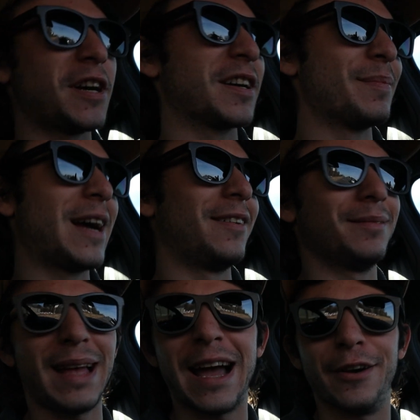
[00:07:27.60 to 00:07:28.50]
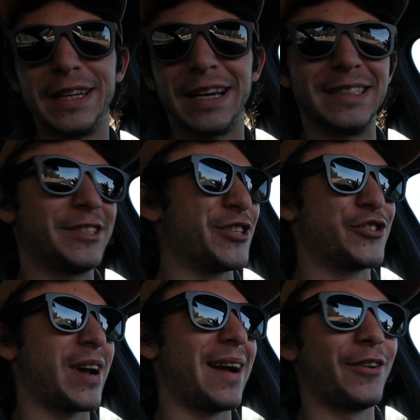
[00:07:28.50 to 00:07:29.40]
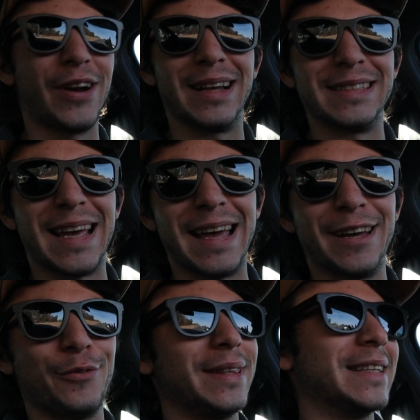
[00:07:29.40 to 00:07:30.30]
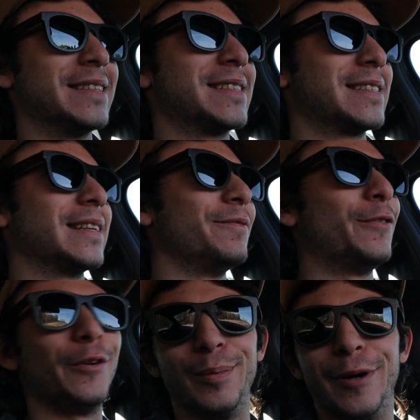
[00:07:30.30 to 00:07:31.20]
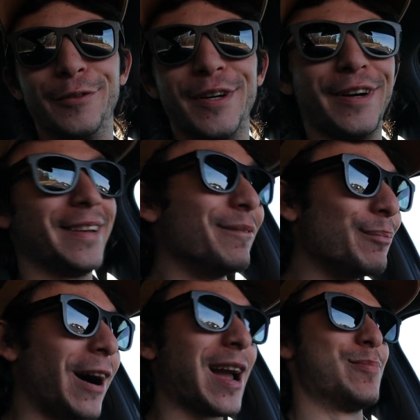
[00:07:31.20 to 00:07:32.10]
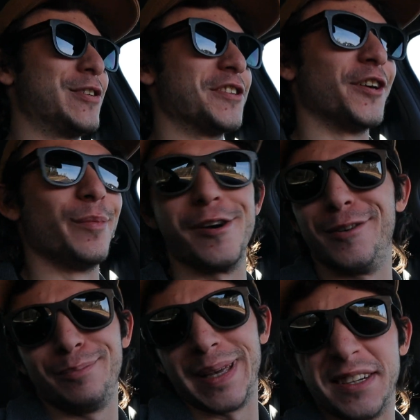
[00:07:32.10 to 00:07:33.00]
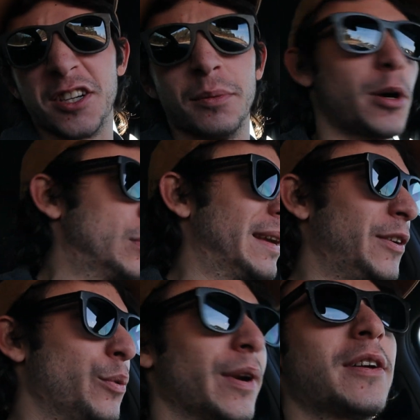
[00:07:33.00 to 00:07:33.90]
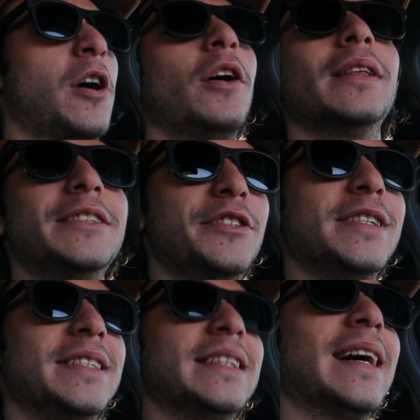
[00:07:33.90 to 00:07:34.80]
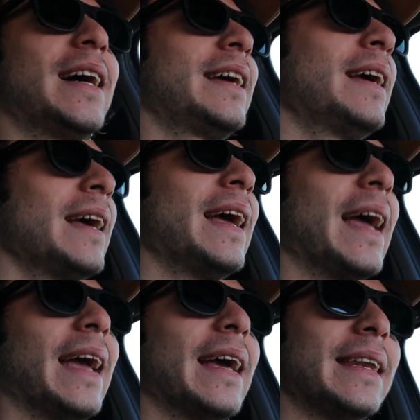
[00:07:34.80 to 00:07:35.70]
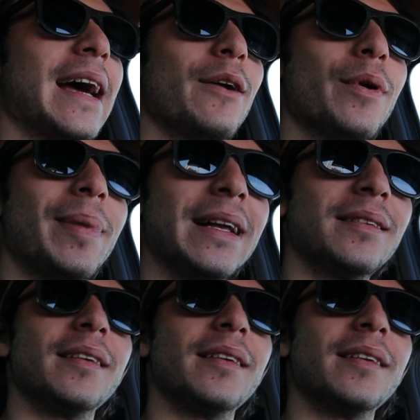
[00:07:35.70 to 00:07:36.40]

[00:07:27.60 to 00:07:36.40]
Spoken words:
talked about how it does just driving around town with this full bolt-on hybrid turbo, big turbo, whatever you want to call it, GTI. And now we're about